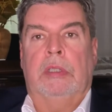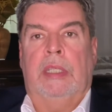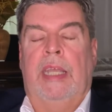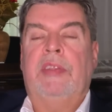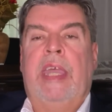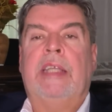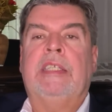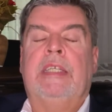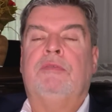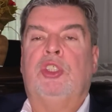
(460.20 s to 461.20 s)
And that
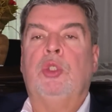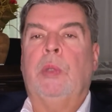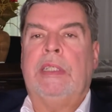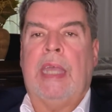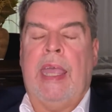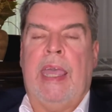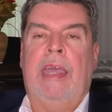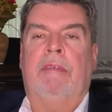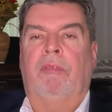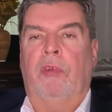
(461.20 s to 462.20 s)
gives you an
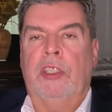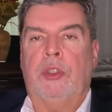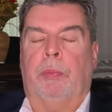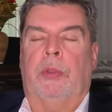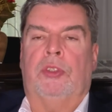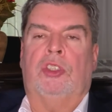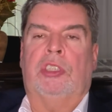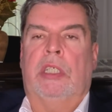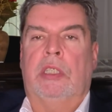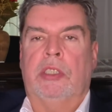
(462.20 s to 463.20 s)
average
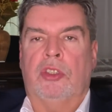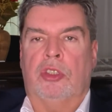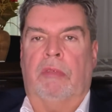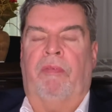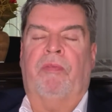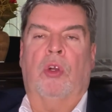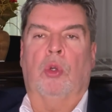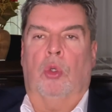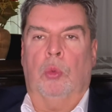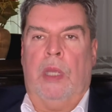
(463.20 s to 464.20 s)
percentage
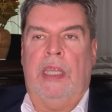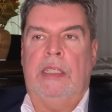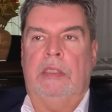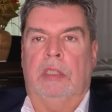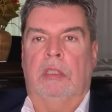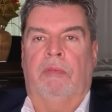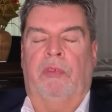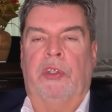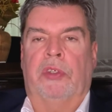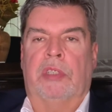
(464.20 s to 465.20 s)
deferral rate
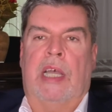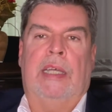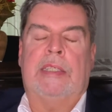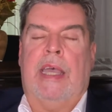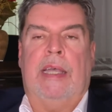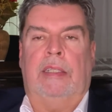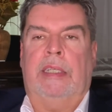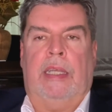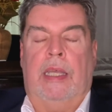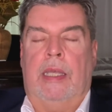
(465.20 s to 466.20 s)
for your non-highly
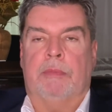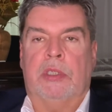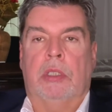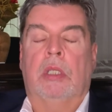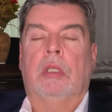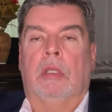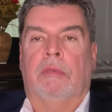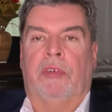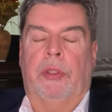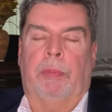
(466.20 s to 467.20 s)
comps.
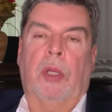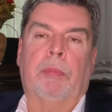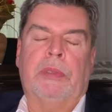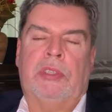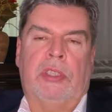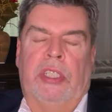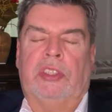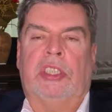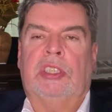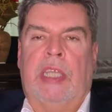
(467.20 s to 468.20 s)
For the purpose of
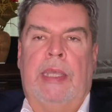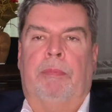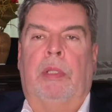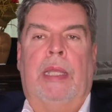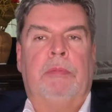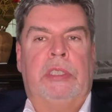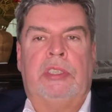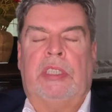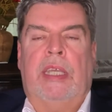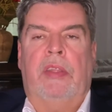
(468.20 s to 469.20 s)
this example, I'm going to
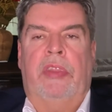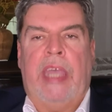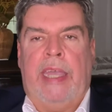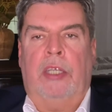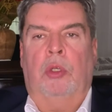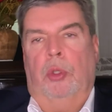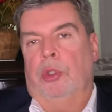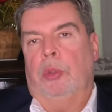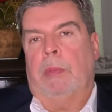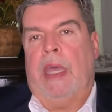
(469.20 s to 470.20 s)
say that
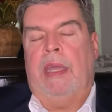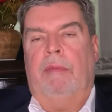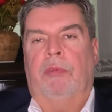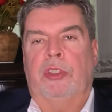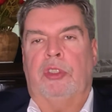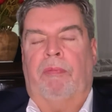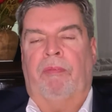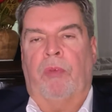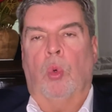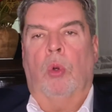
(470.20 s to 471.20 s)
group averaged
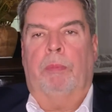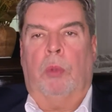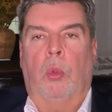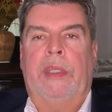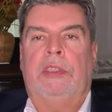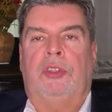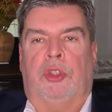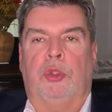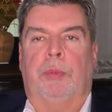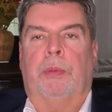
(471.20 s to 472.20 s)

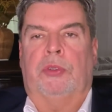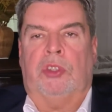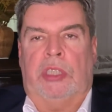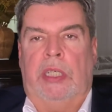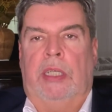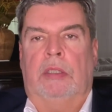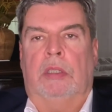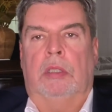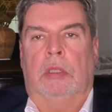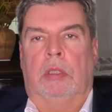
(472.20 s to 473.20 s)
4.2%
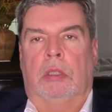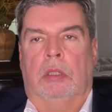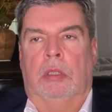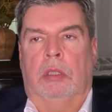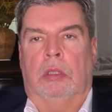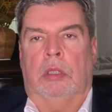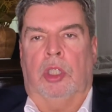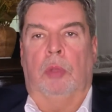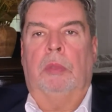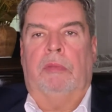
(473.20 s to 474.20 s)

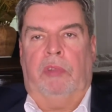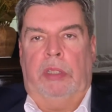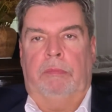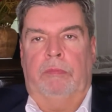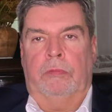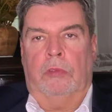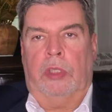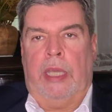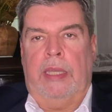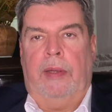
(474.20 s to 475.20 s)
cumulatively,
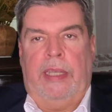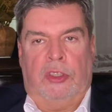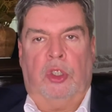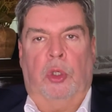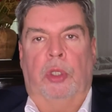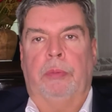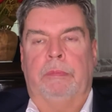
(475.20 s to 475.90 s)
okay, or as a group.